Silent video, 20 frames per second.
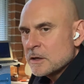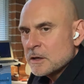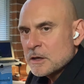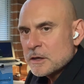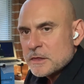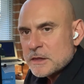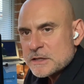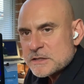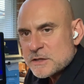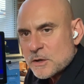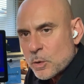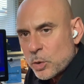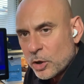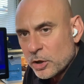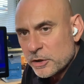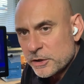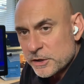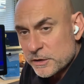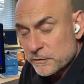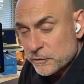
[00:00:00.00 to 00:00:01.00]
There's a
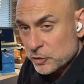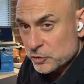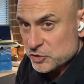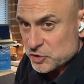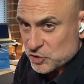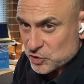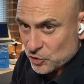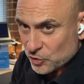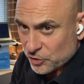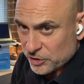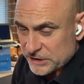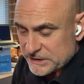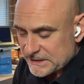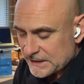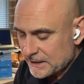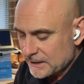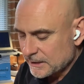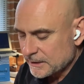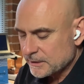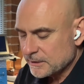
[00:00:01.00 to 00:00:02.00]
quality of good
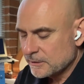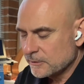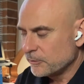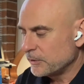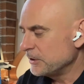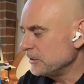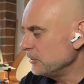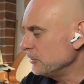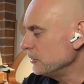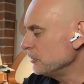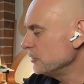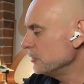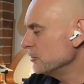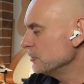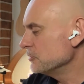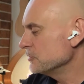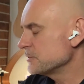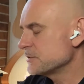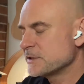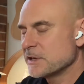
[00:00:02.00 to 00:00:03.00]
storytelling when you
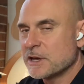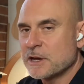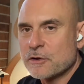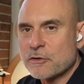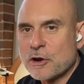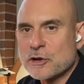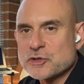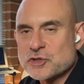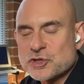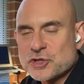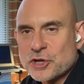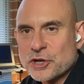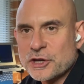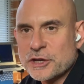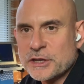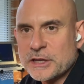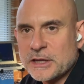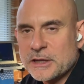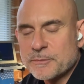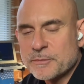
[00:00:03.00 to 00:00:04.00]
use the hero's
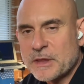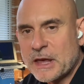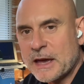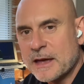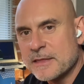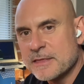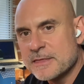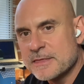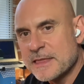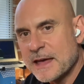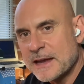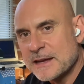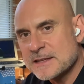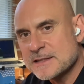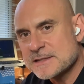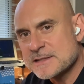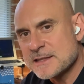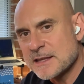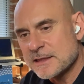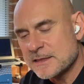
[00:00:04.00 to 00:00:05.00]
journey, and that
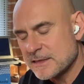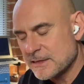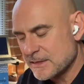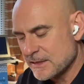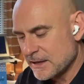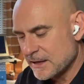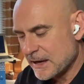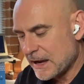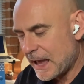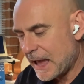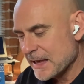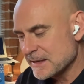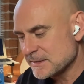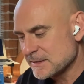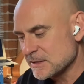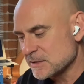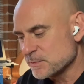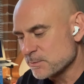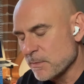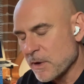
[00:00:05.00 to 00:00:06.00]
is that it has
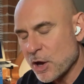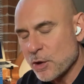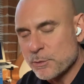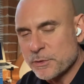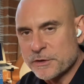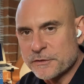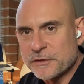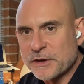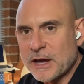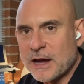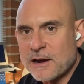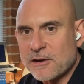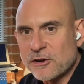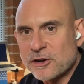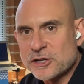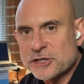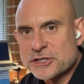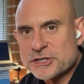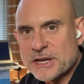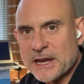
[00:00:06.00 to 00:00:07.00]
this moment of
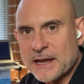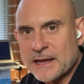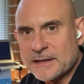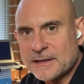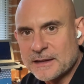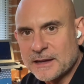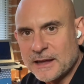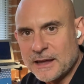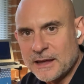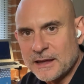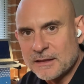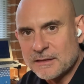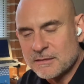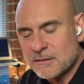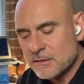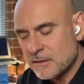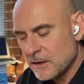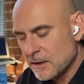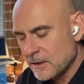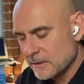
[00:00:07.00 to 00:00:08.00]
courage. And
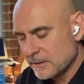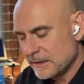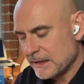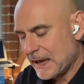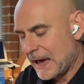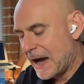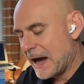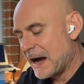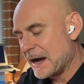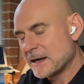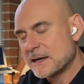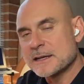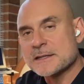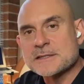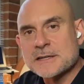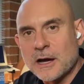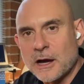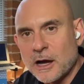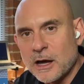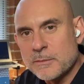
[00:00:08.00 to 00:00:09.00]
in the
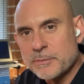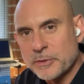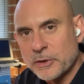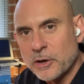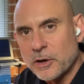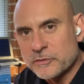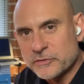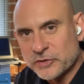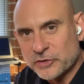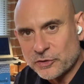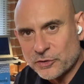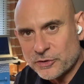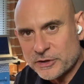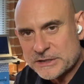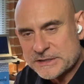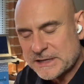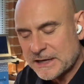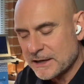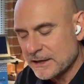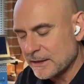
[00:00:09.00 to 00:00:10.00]
archetype of
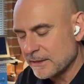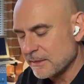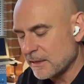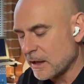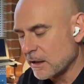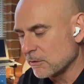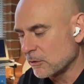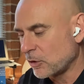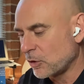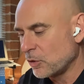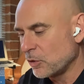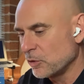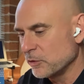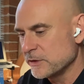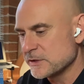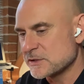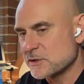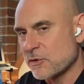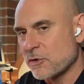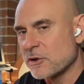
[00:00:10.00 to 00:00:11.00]
storytelling, they'll call
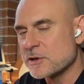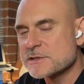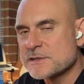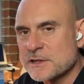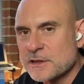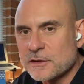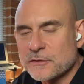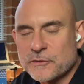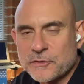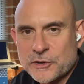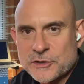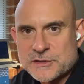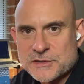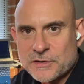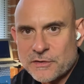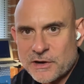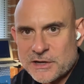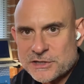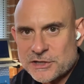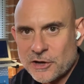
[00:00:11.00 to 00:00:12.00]
this crossing the first
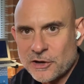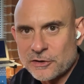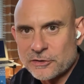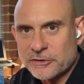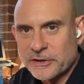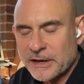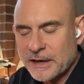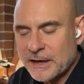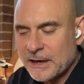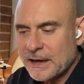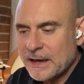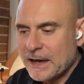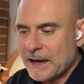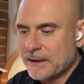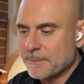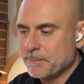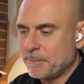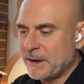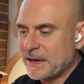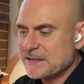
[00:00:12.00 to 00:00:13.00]
threshold.
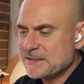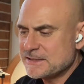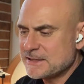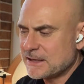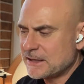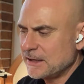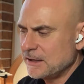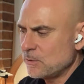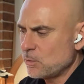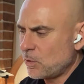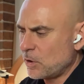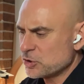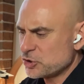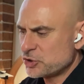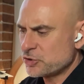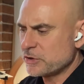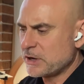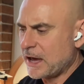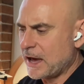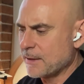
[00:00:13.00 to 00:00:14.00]
And basically what
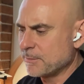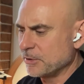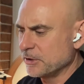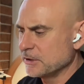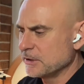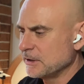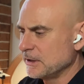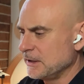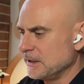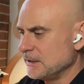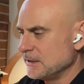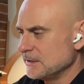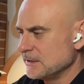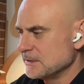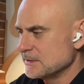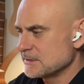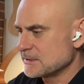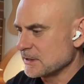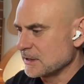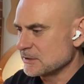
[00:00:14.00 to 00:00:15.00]
should happen
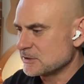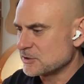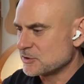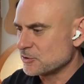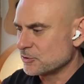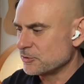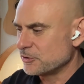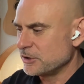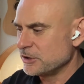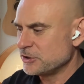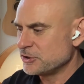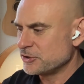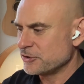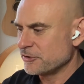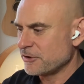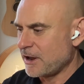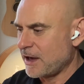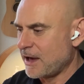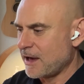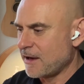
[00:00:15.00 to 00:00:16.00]
is a story
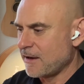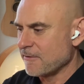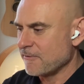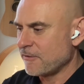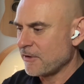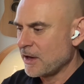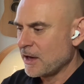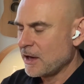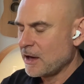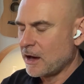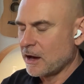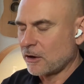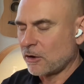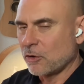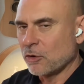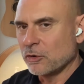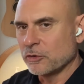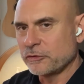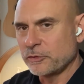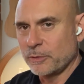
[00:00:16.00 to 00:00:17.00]
should have a
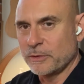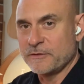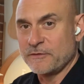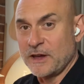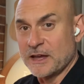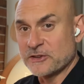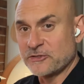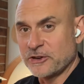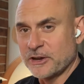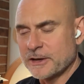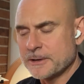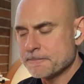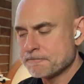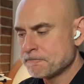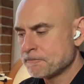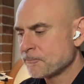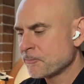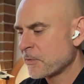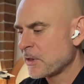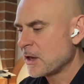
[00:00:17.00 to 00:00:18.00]
call to adventure,
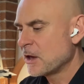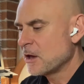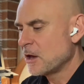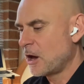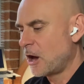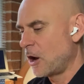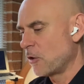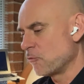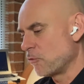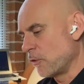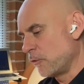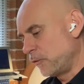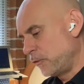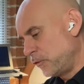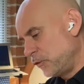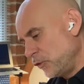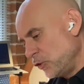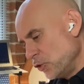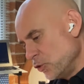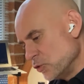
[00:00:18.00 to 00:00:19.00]
a
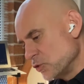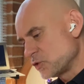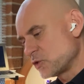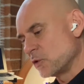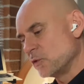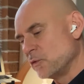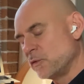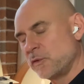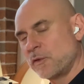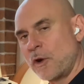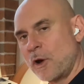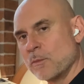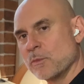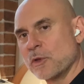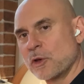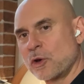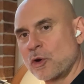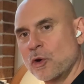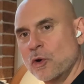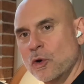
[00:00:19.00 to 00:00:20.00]
refusal from
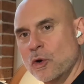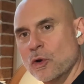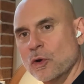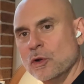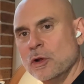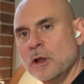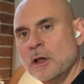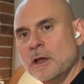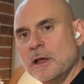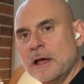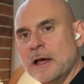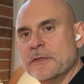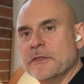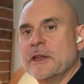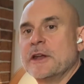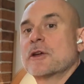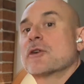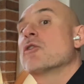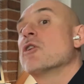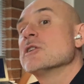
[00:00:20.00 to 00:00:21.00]
the call, and then
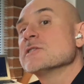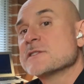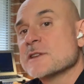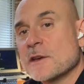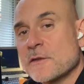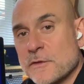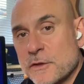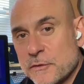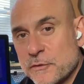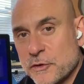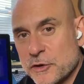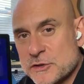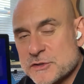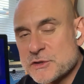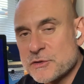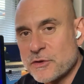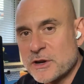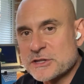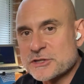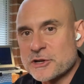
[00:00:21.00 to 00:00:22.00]
a crossing of the first
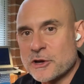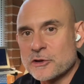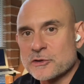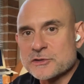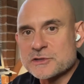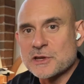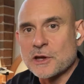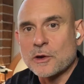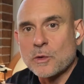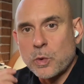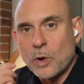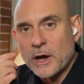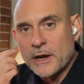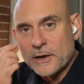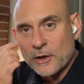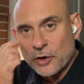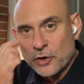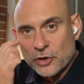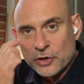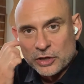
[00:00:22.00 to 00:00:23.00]
threshold. So quite
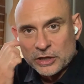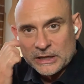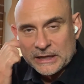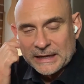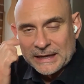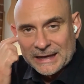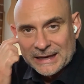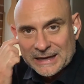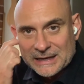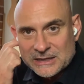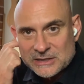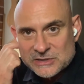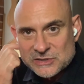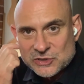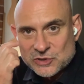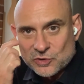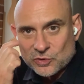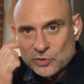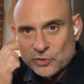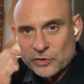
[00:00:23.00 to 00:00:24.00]
early in a
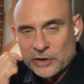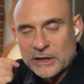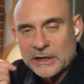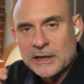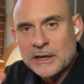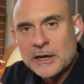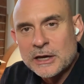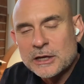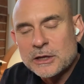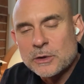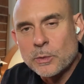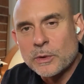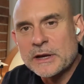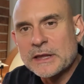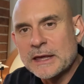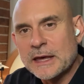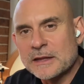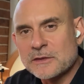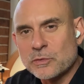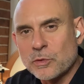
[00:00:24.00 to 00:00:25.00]
story, you want to
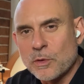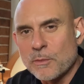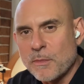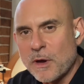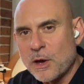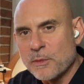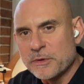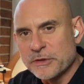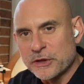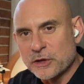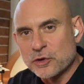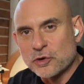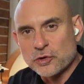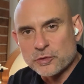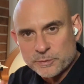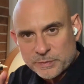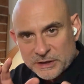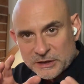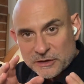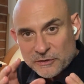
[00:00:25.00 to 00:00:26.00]
get to a moment that could
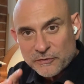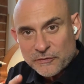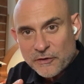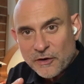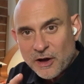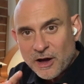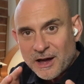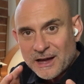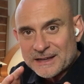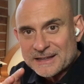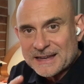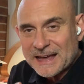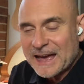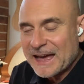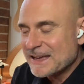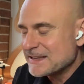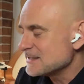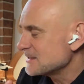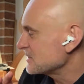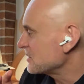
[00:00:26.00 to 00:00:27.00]
be defined
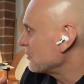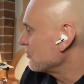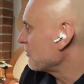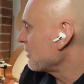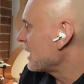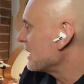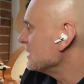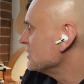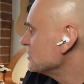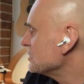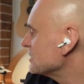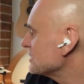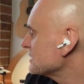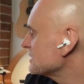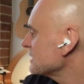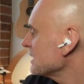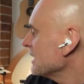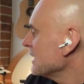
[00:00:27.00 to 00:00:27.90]
as courageous.